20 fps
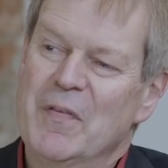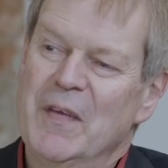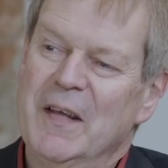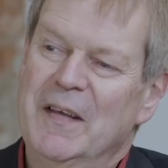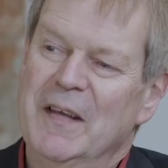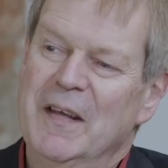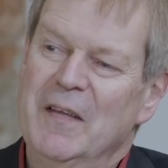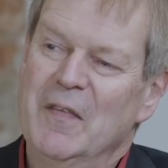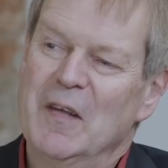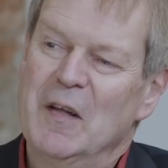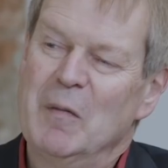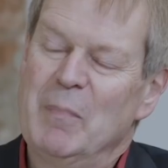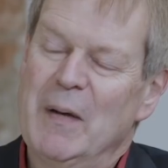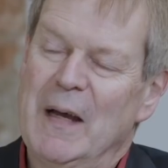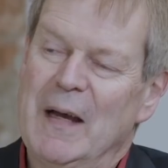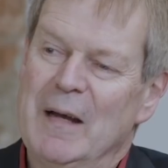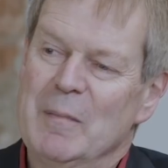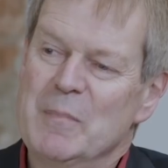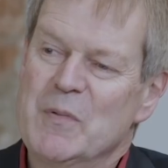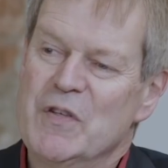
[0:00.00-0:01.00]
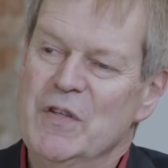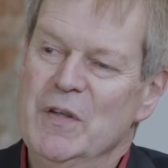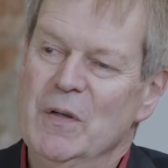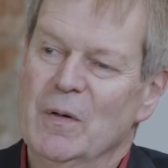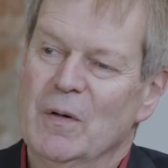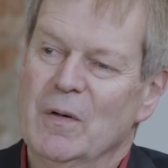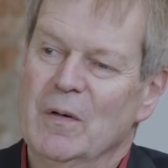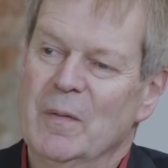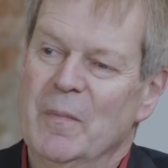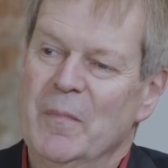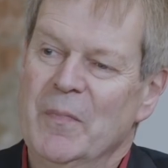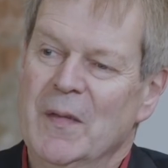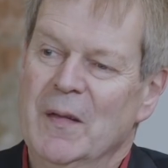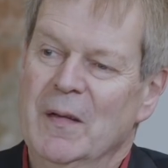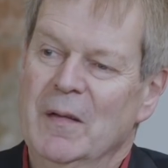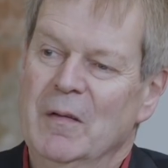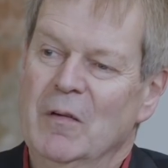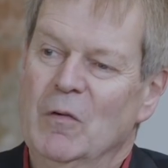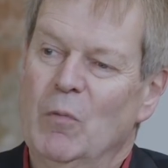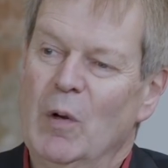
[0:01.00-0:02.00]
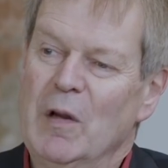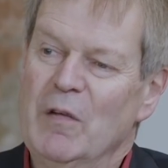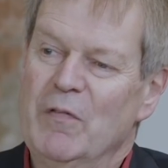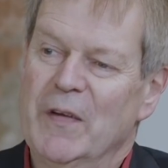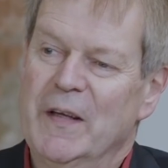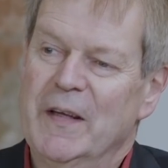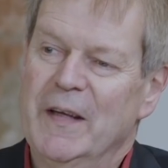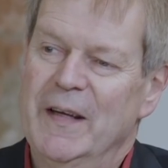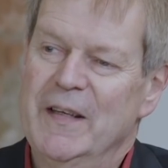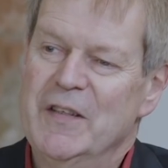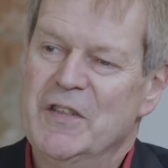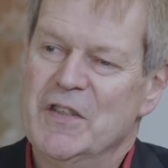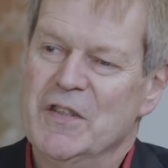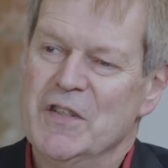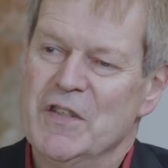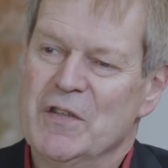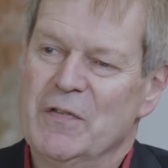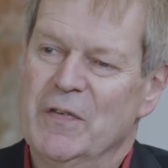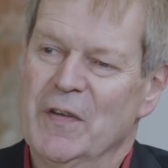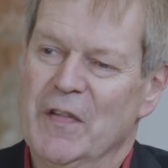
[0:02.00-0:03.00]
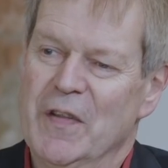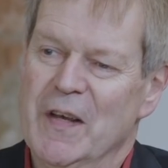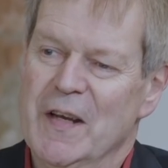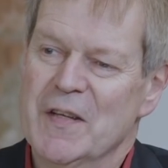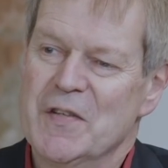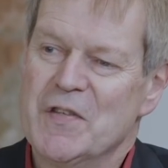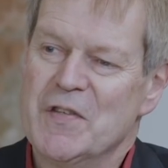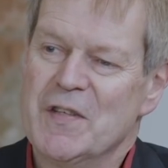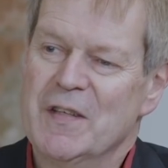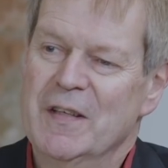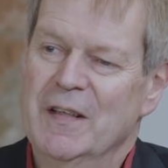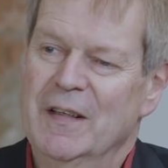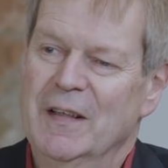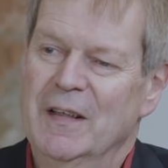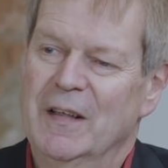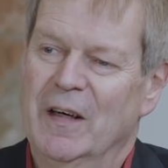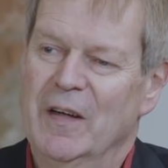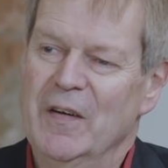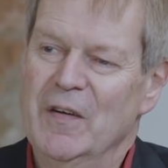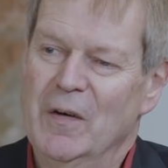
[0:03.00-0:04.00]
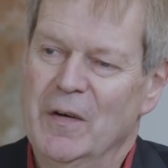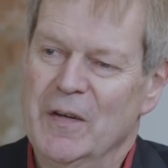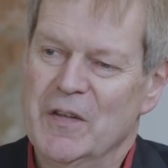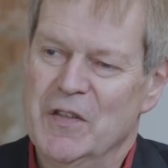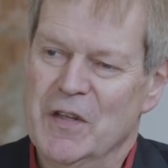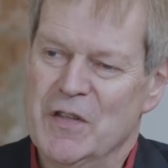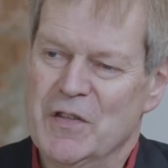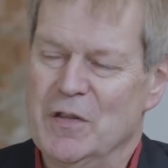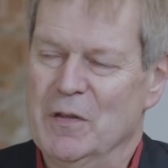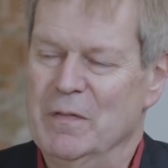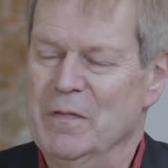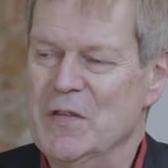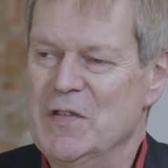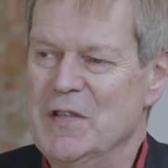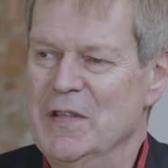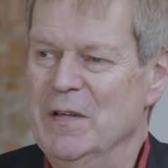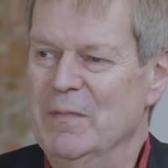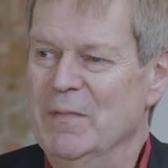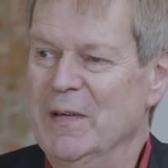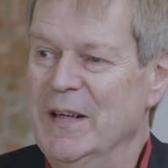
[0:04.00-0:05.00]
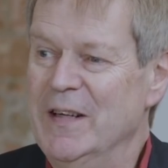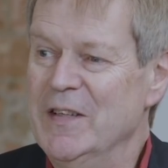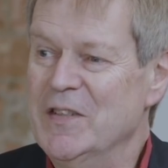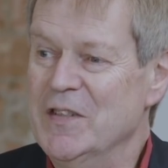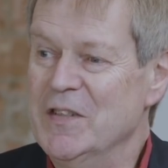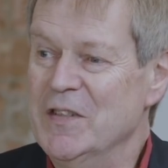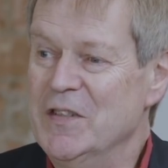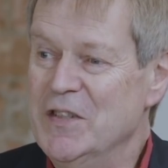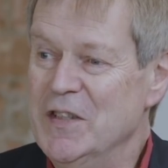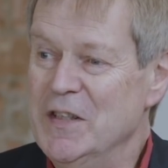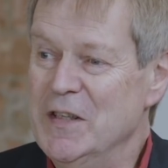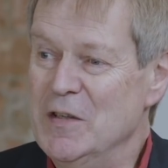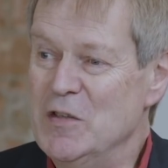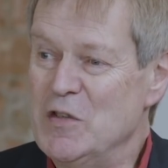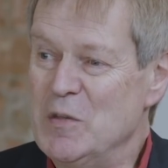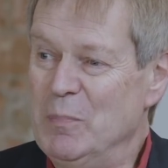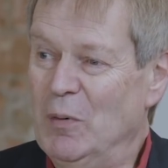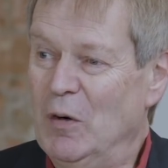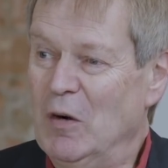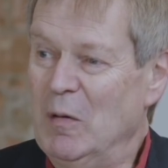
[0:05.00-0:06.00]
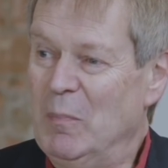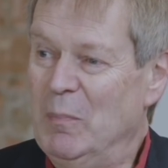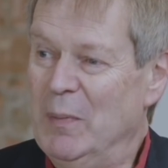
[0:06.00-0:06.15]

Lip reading: thinking that perhaps your qualifications for this are not just obviously in relation to GeoSpock,